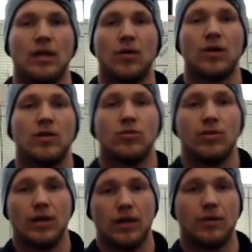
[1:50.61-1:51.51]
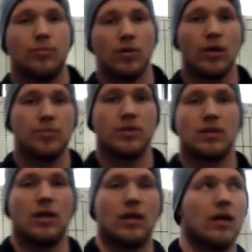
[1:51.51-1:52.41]
Now we're going to do the
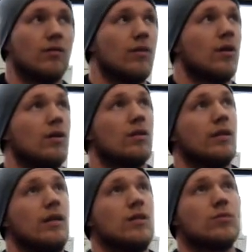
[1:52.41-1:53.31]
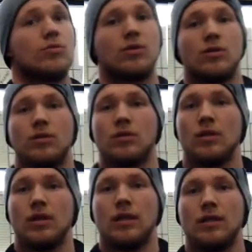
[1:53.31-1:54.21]
pull-ups. A lot of ladies were
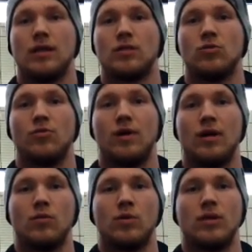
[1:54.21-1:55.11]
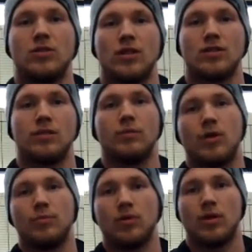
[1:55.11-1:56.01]
not too fine with the chest to
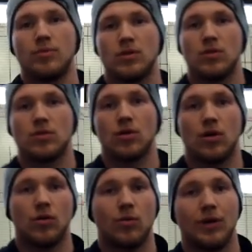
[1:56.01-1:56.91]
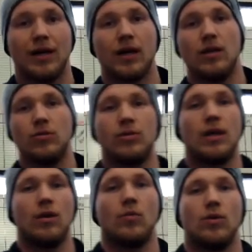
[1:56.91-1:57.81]
bar pull-ups. So we're not going to do
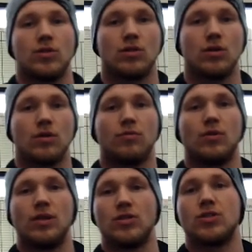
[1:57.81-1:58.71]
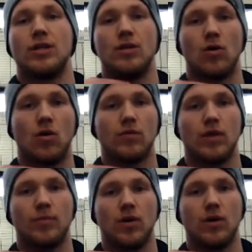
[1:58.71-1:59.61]
that. We're just looking for the chin
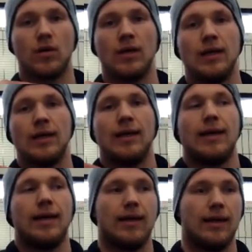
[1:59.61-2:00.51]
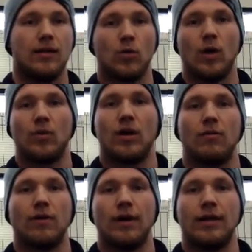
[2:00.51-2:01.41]
over the bar. And the way we're
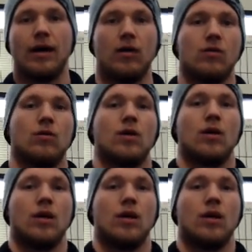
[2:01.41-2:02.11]
going to find out